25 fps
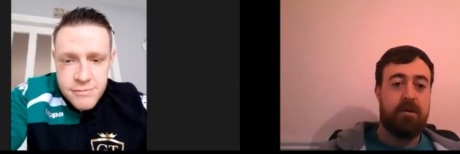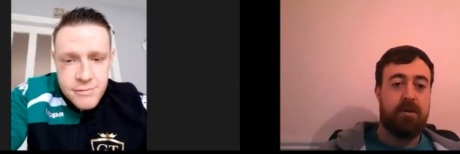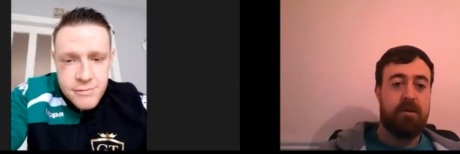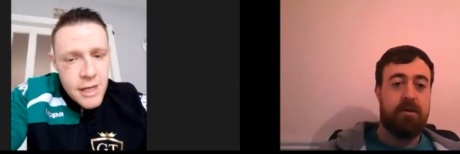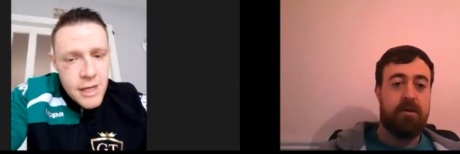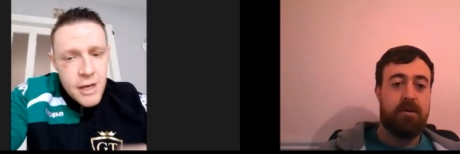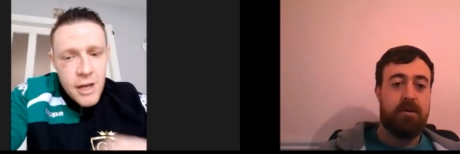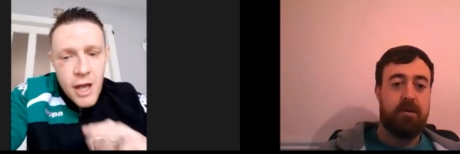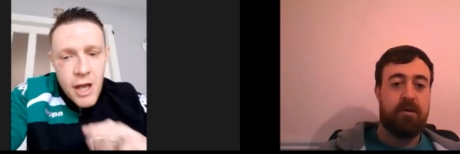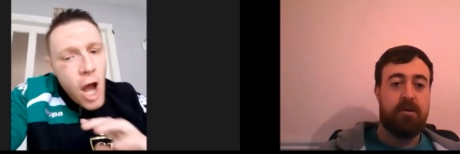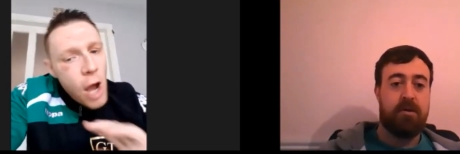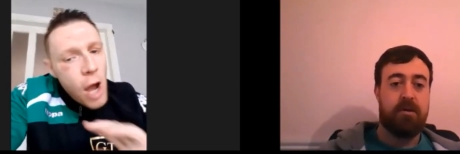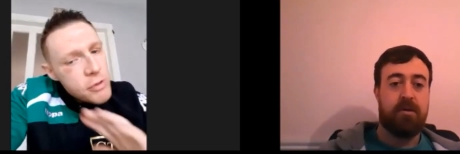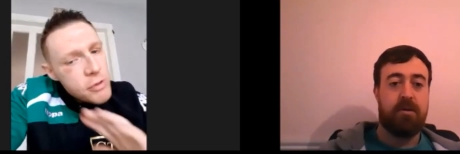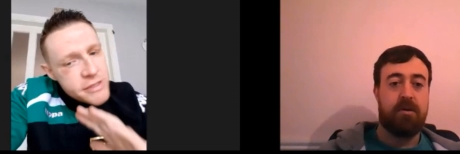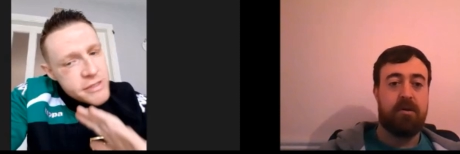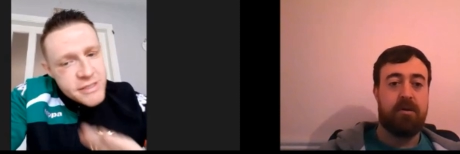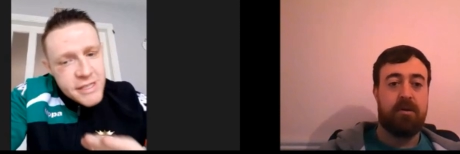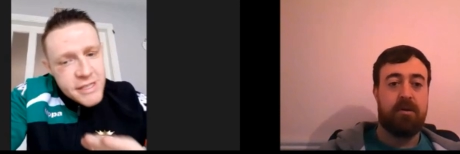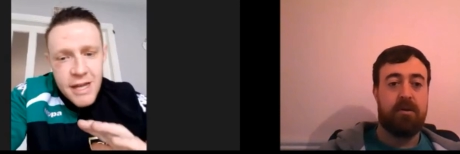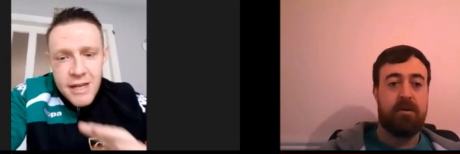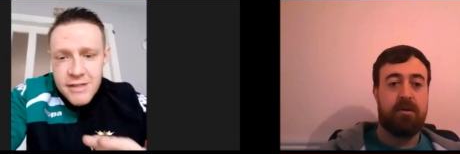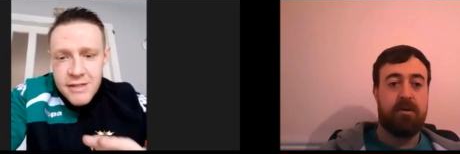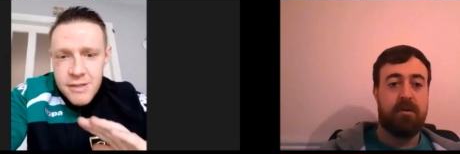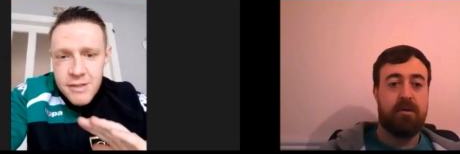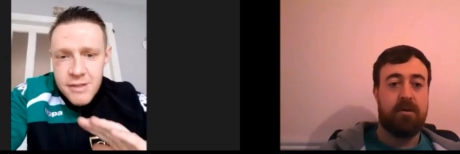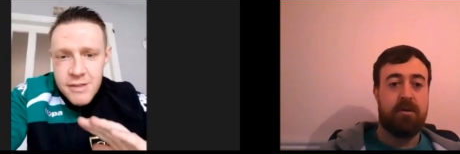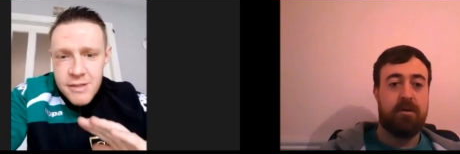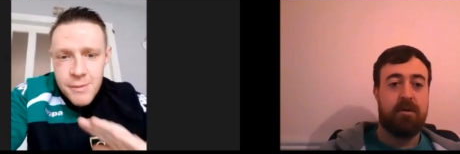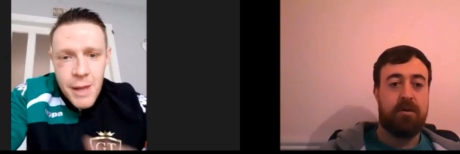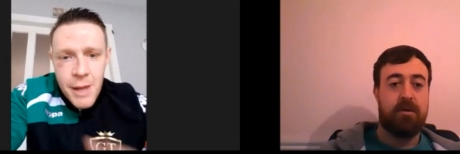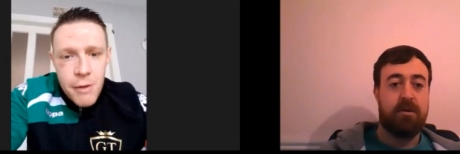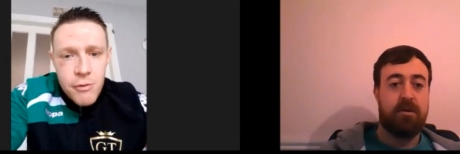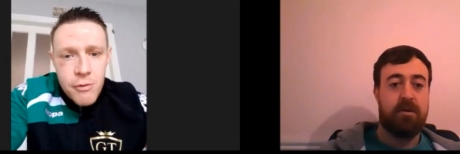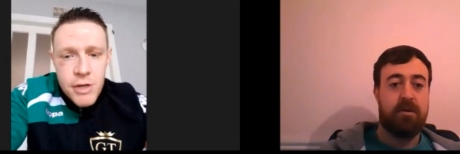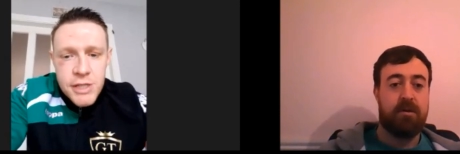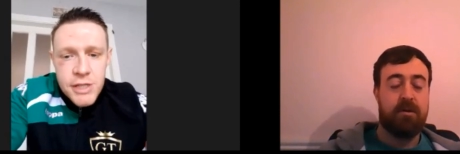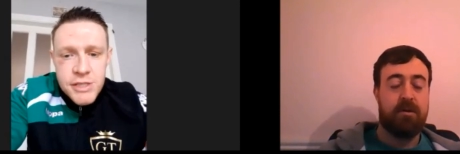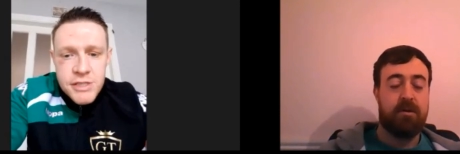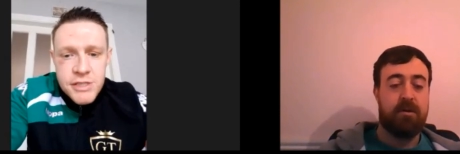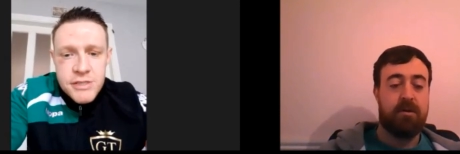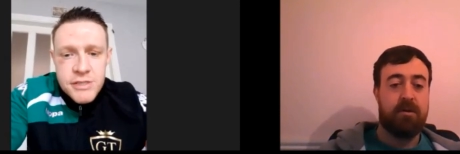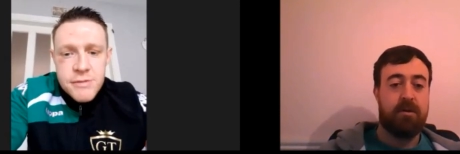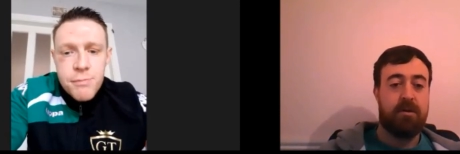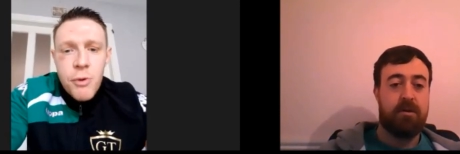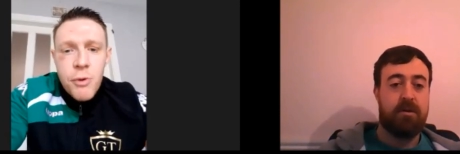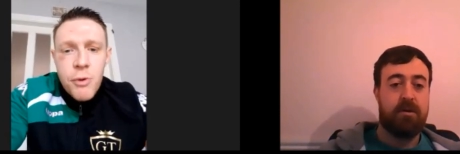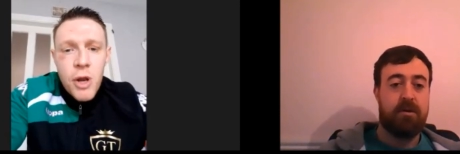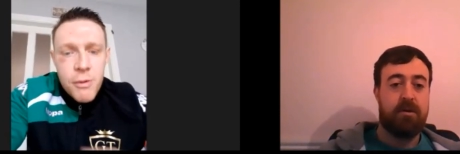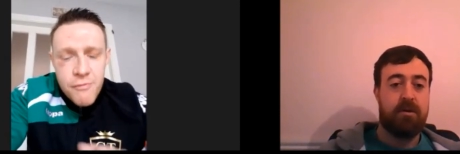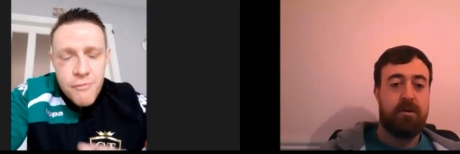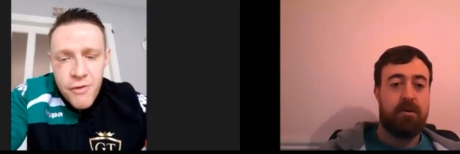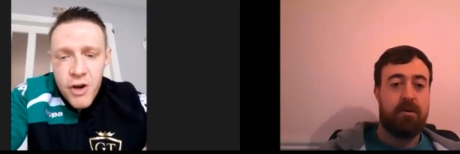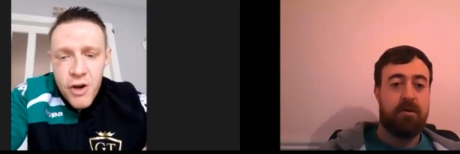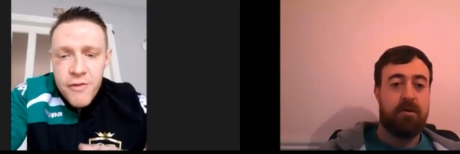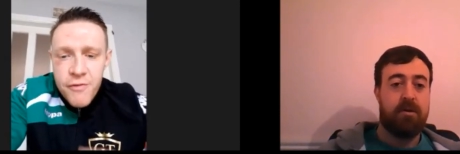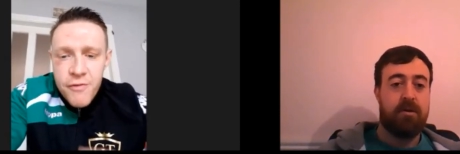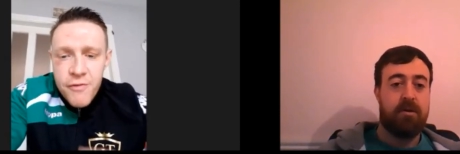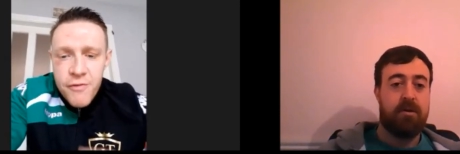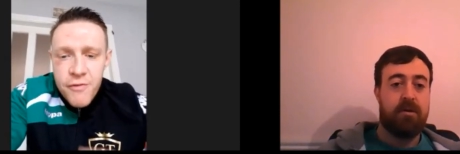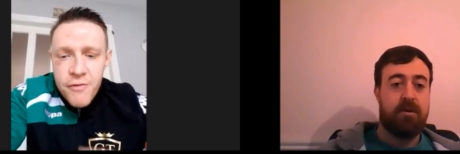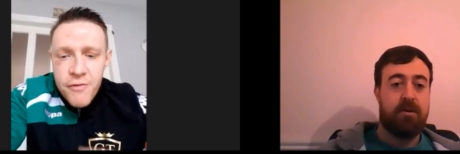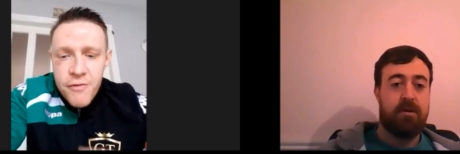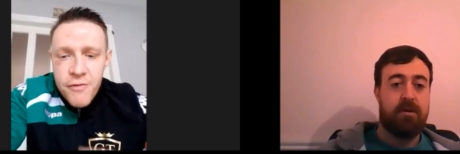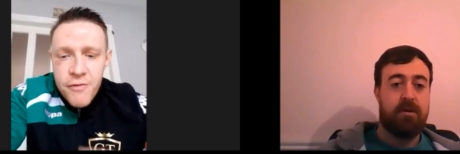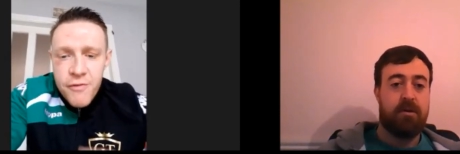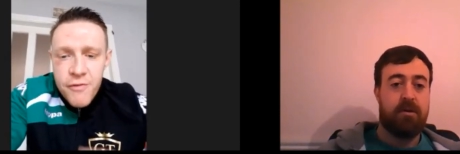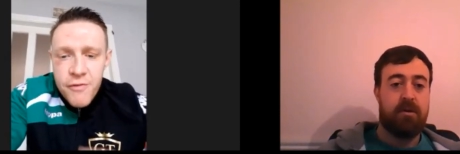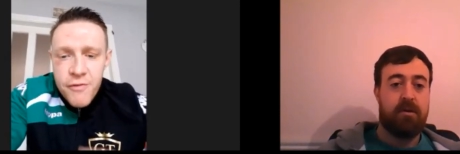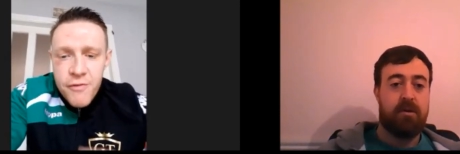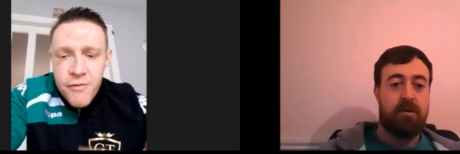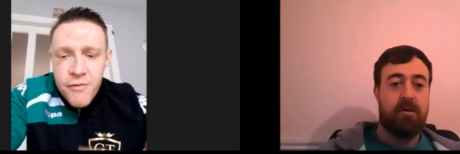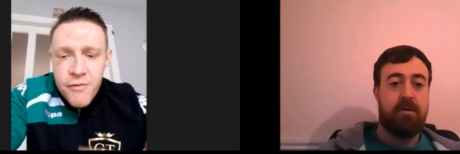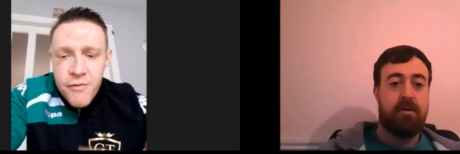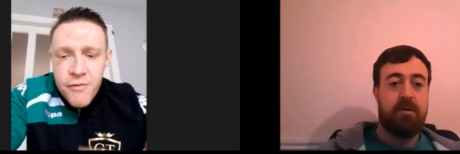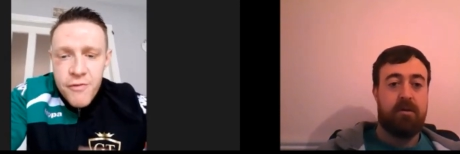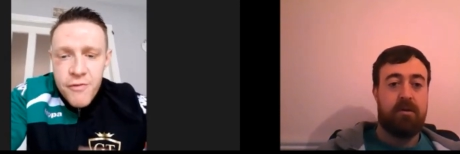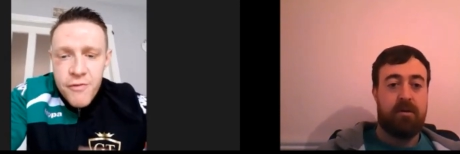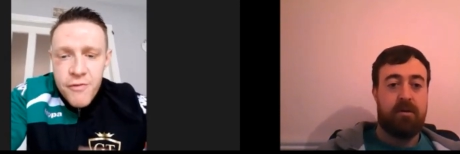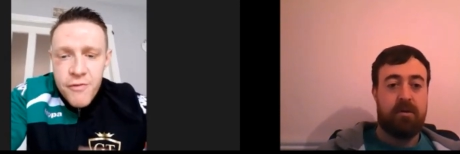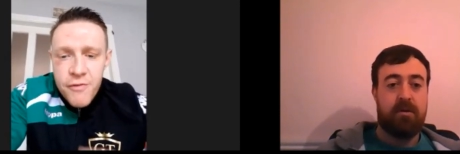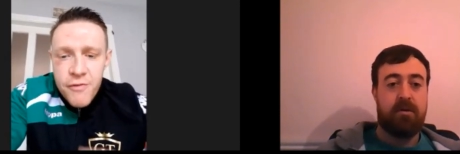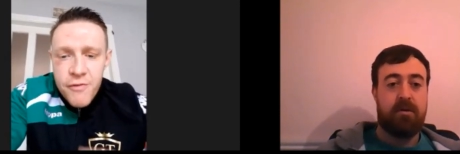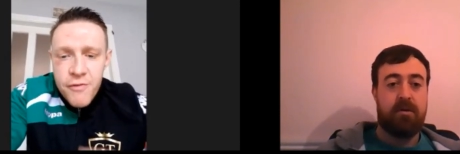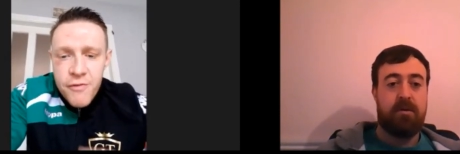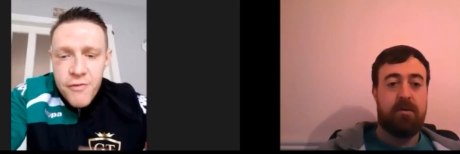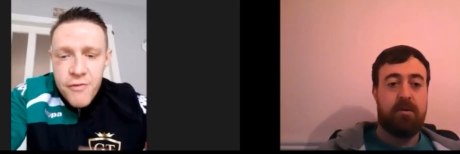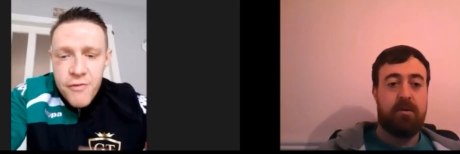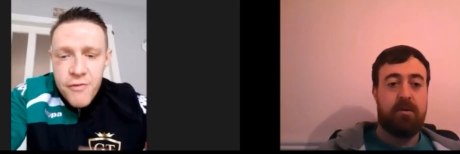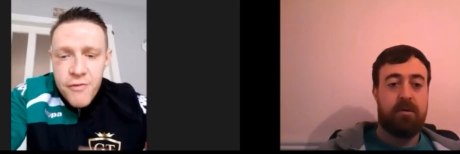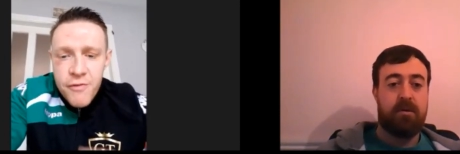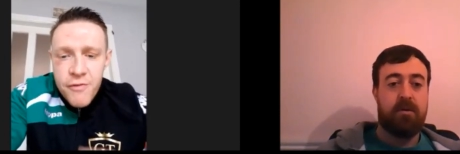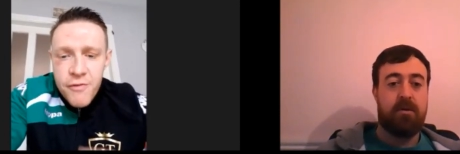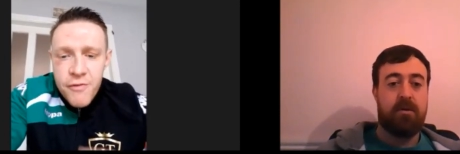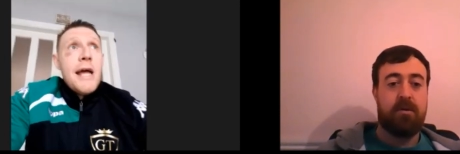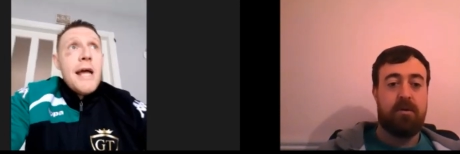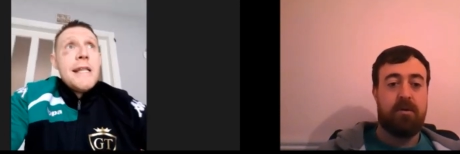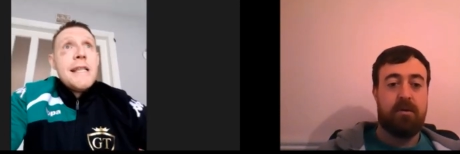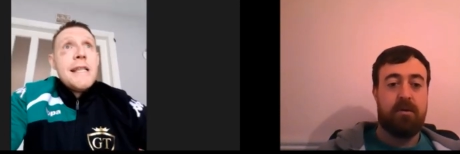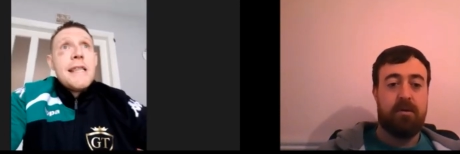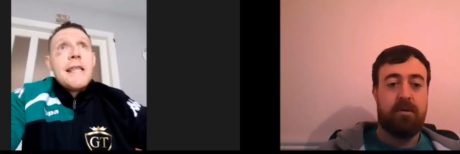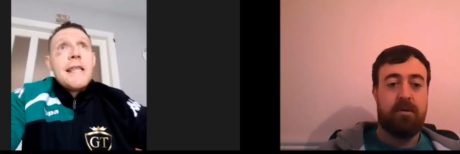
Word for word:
Speaker 1: and I always say this, I'm not religious, but I'm very, very spiritual. And